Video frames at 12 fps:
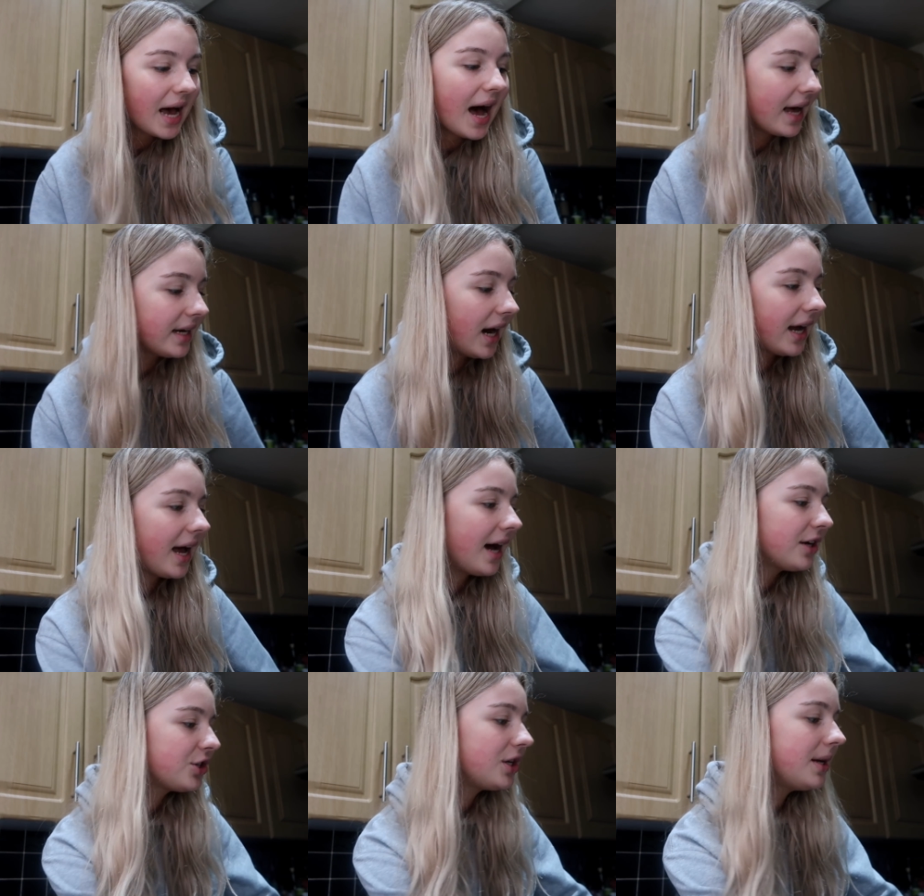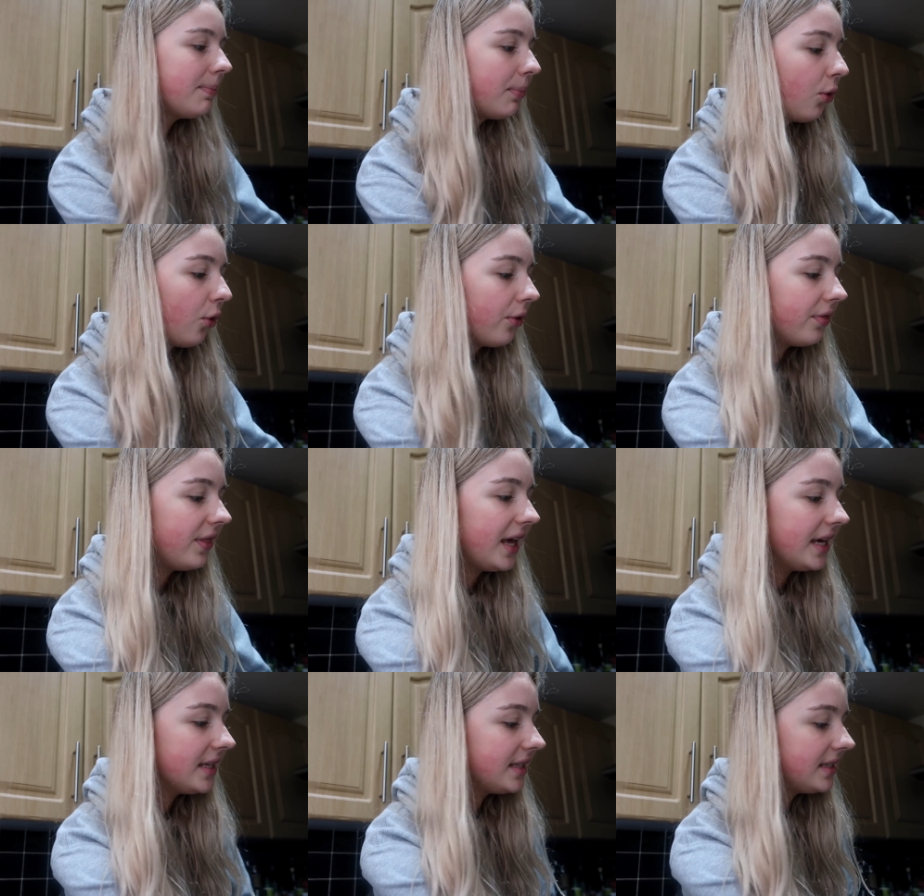And I actually bought
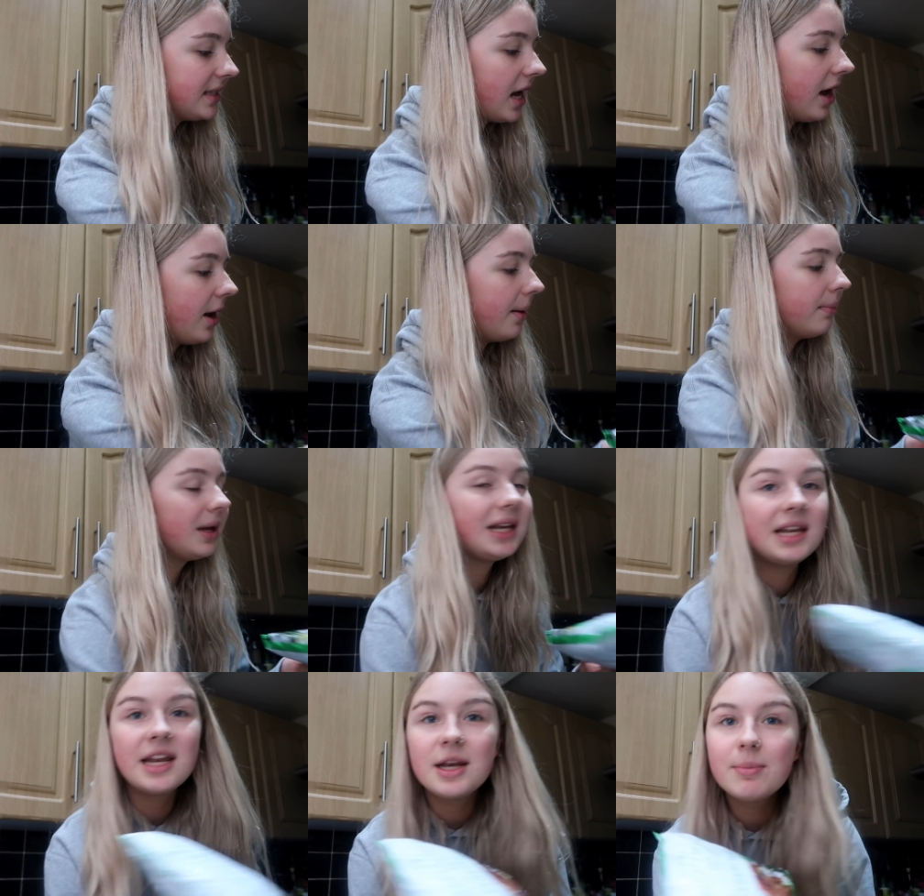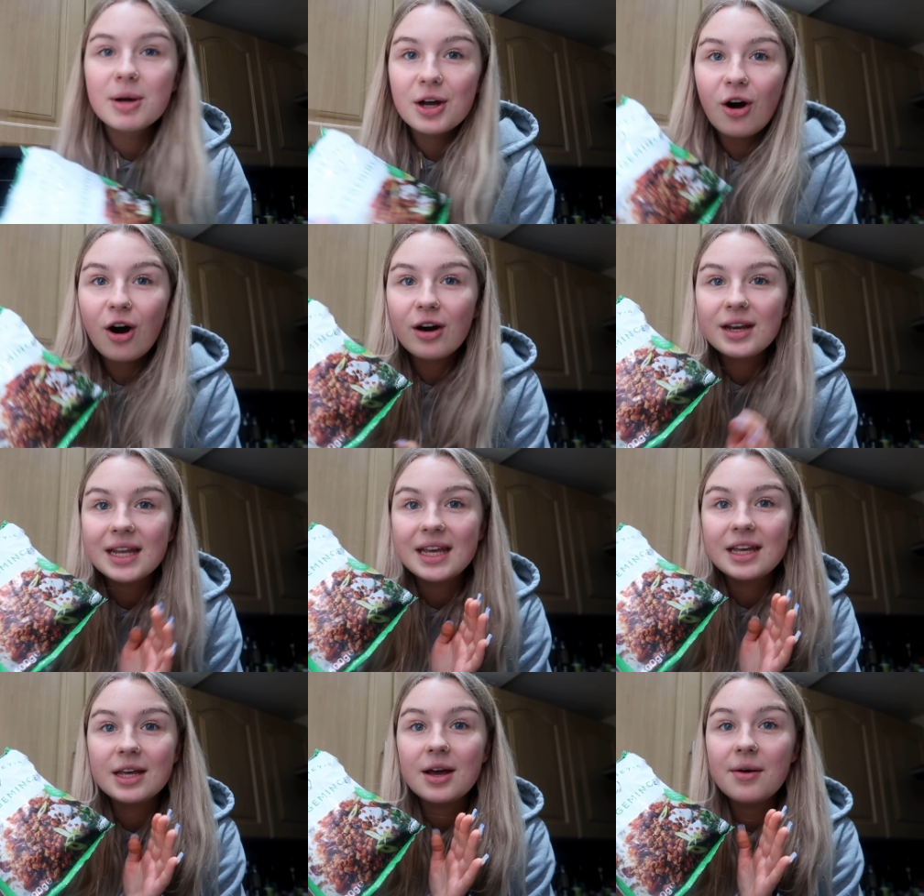this Linda
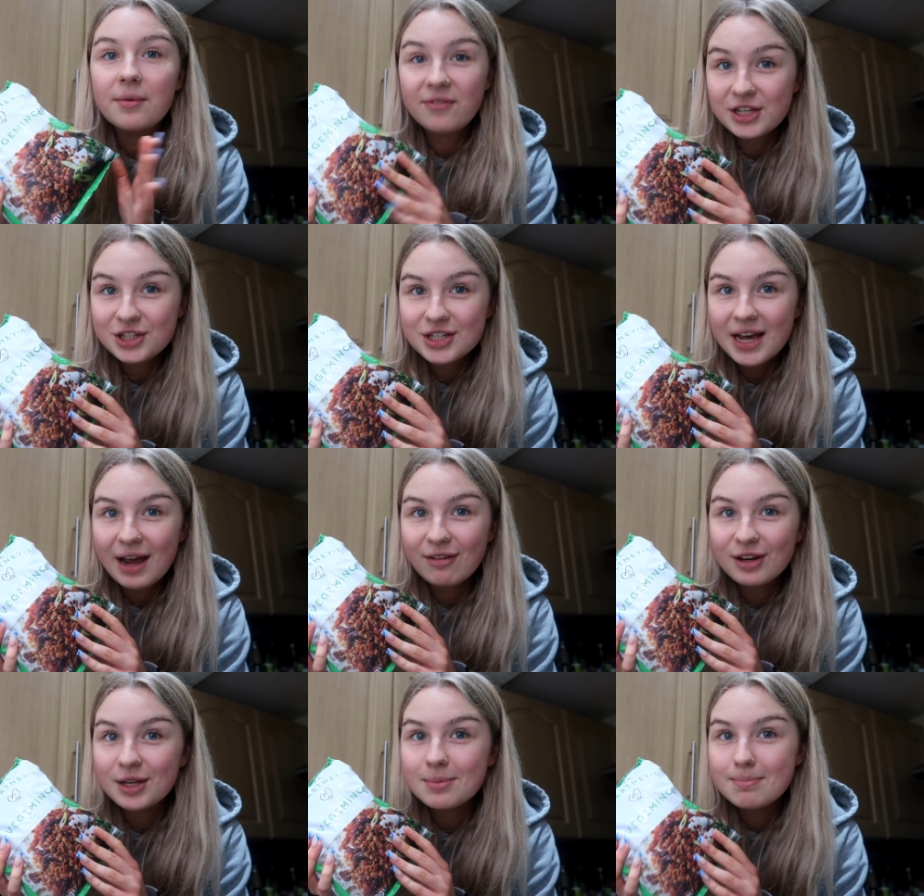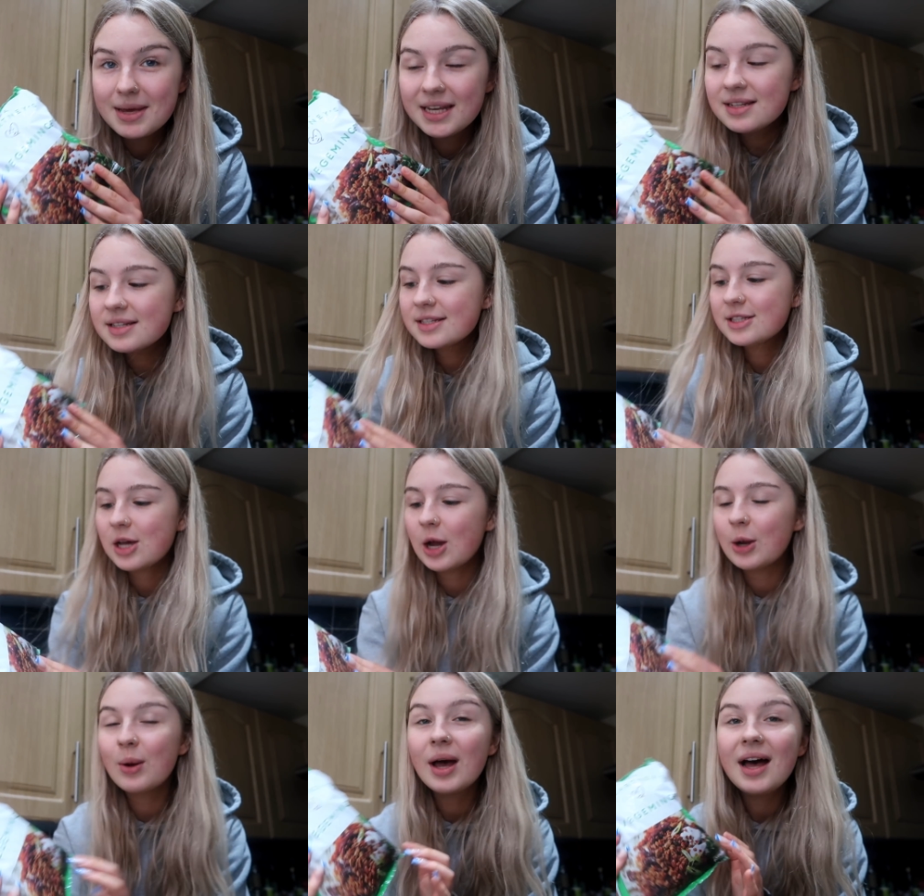McCartney vegetarian mince, so
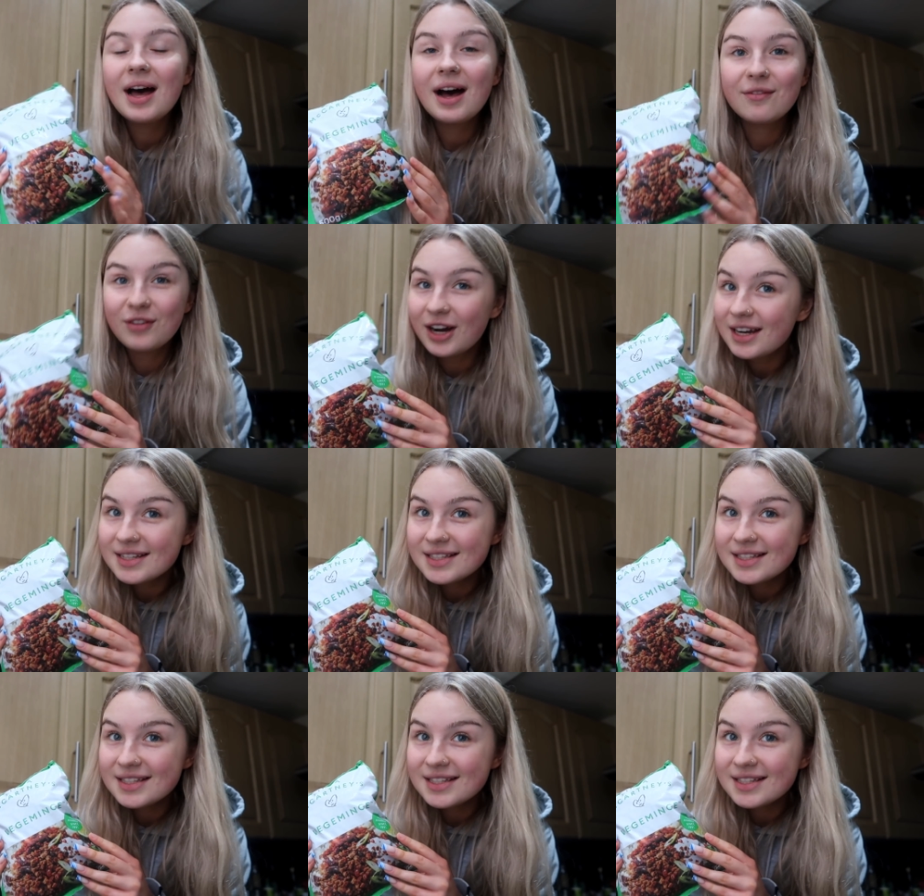I'm very